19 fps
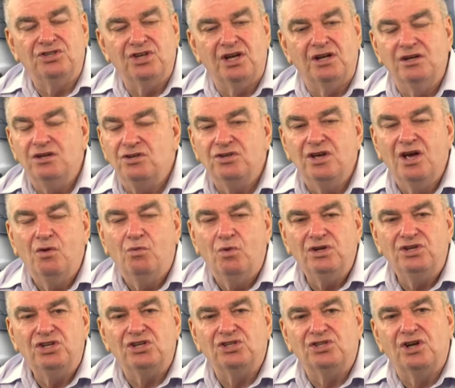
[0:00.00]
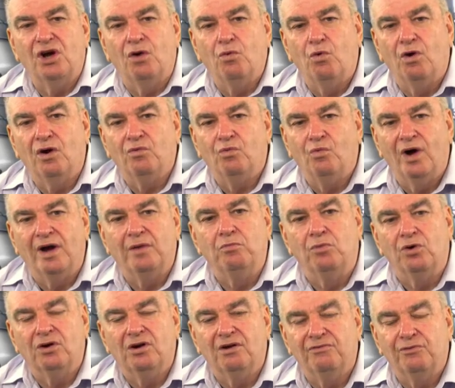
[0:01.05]
That is, we just don't want one
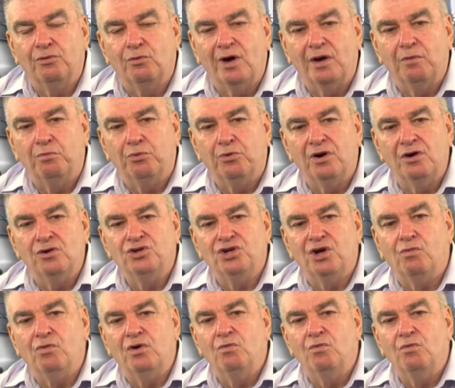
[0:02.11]
model for one project.